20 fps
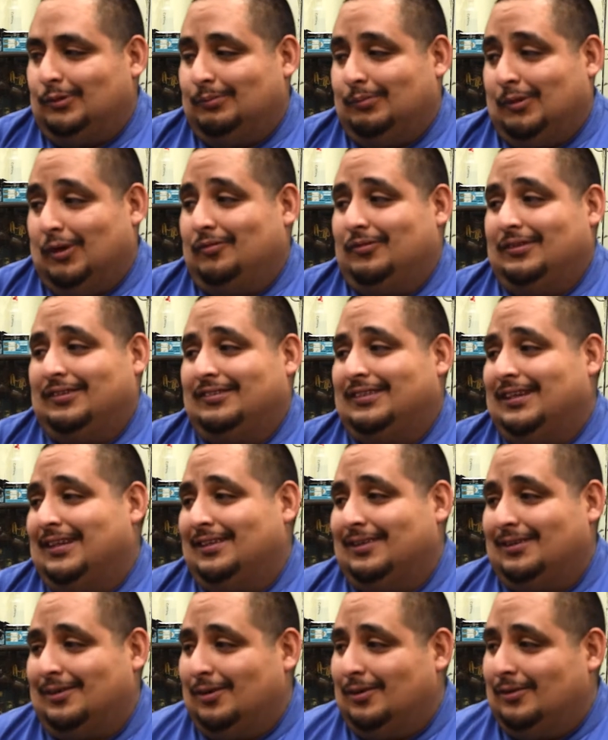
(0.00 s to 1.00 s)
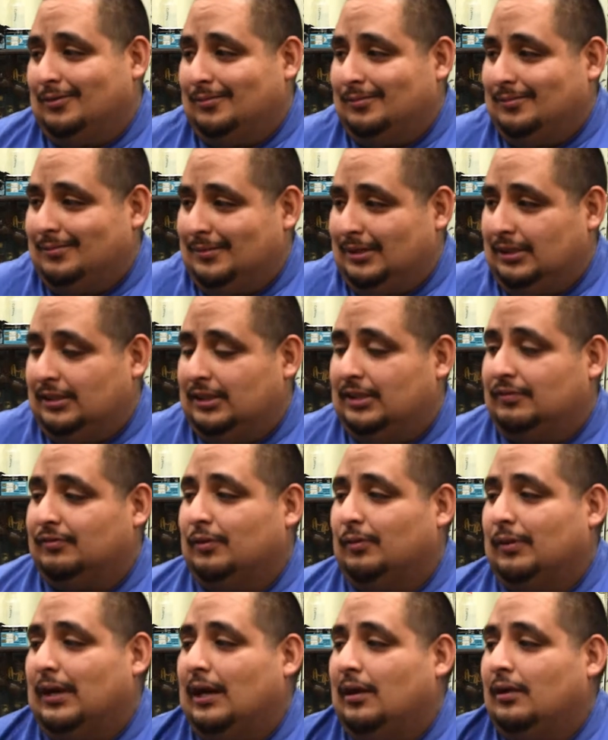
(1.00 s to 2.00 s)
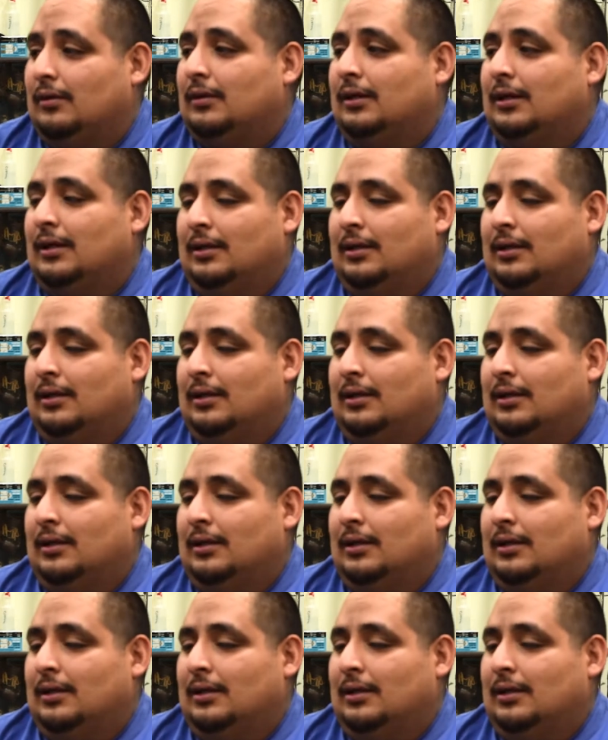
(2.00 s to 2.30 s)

both decided to go a different route,